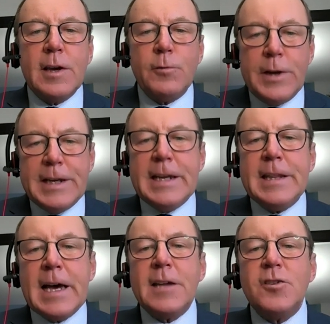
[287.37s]
and we
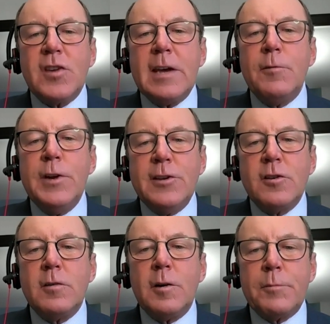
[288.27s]
need that same
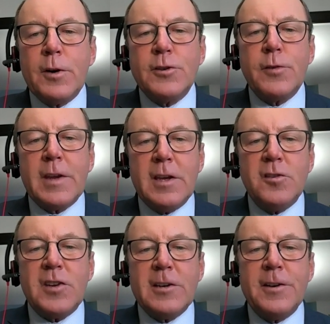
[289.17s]
reasonable approach with
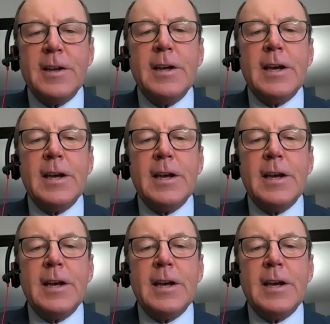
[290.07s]
Keystone